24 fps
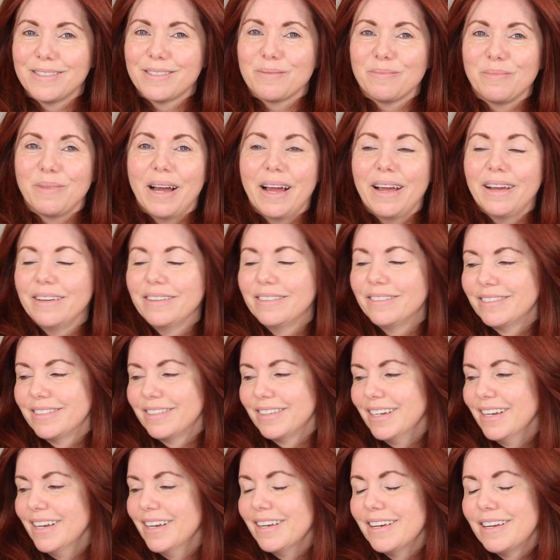my
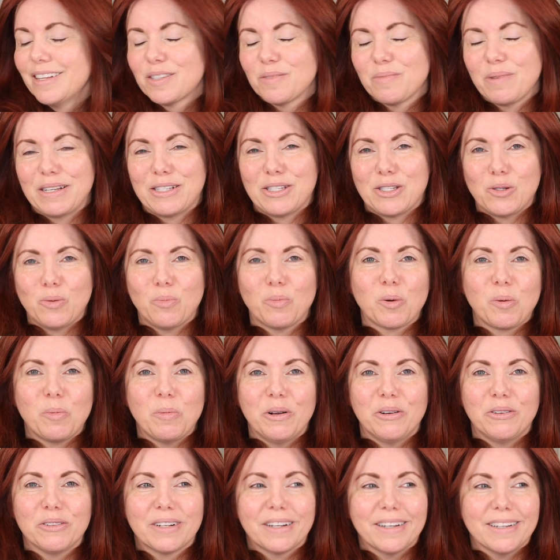Super
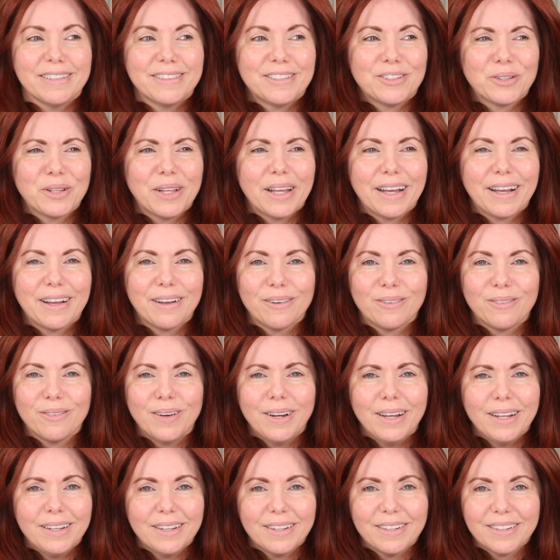Milk. And they're like,
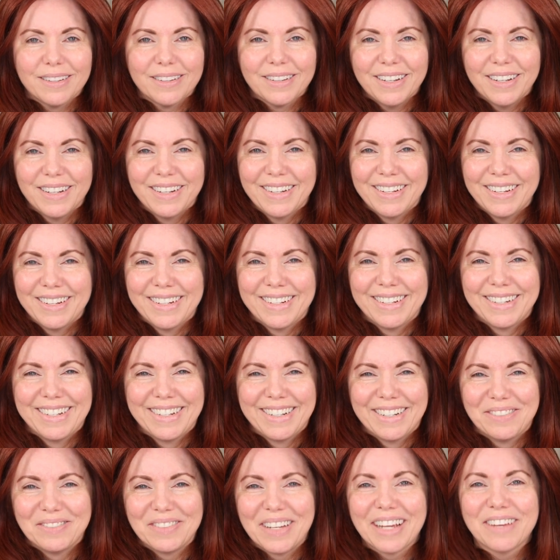what?
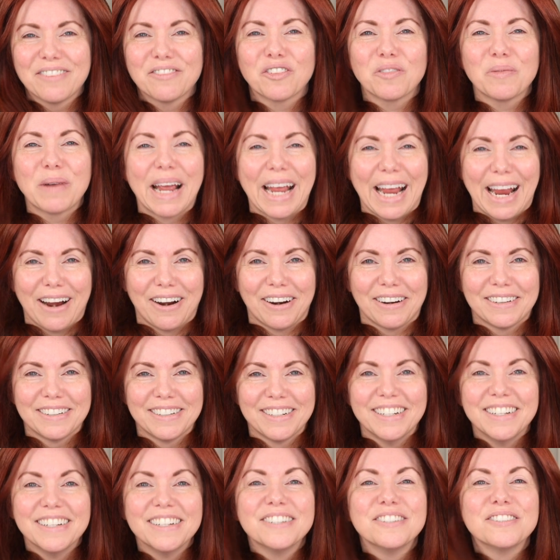I'm like, for my hair.
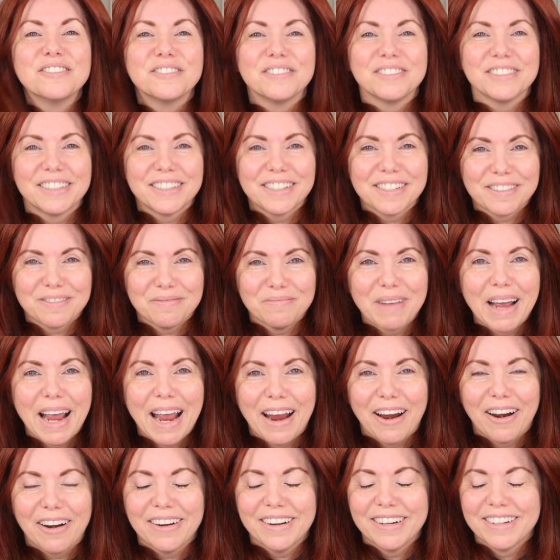It's my
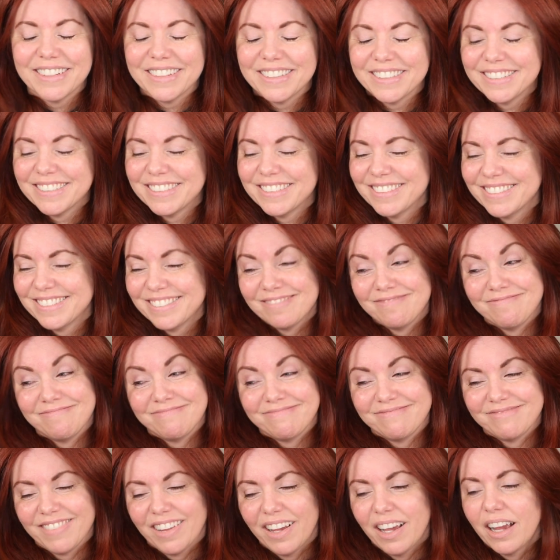hair.
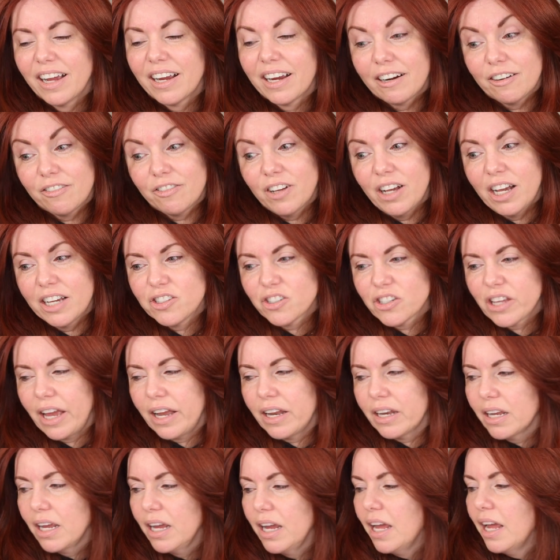Careful how you say
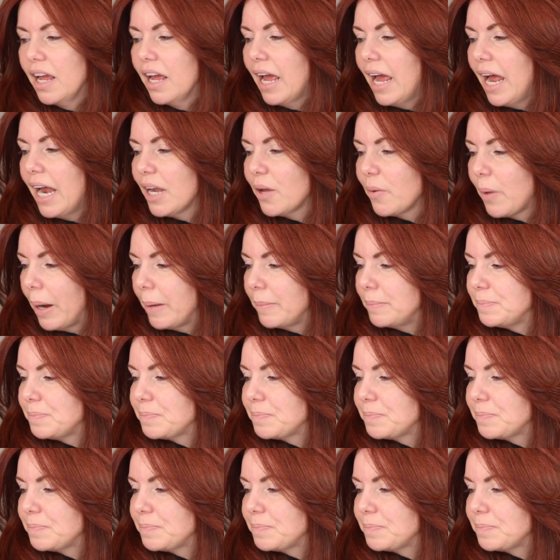it. Anyway,